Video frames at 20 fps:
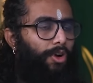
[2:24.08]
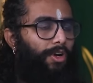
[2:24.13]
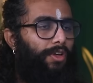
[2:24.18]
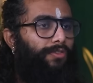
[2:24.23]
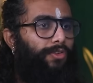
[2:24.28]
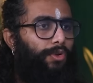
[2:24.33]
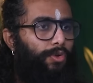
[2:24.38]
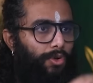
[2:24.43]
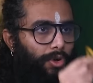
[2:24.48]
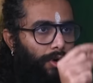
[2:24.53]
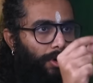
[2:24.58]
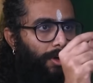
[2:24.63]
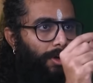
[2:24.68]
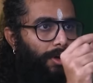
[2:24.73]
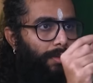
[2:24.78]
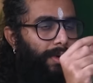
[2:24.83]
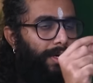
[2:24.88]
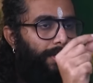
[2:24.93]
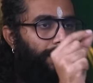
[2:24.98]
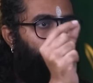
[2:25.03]
What if you
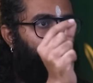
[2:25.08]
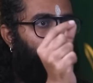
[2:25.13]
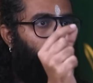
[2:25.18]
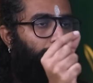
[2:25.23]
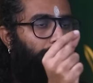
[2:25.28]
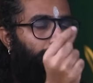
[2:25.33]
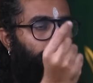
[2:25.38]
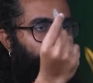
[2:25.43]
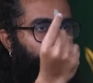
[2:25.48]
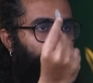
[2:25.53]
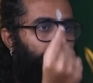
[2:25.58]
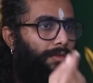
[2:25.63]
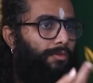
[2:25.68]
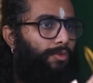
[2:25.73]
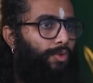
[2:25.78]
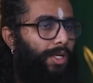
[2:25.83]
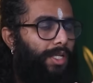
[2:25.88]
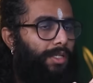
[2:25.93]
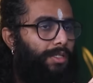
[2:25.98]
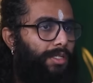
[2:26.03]
draw, but you draw it with a
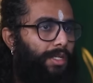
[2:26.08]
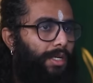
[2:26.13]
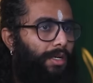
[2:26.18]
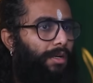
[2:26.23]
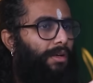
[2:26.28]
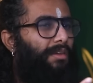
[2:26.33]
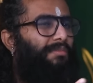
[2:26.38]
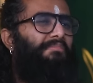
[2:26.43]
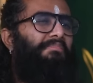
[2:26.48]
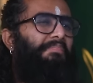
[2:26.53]
wooden stick?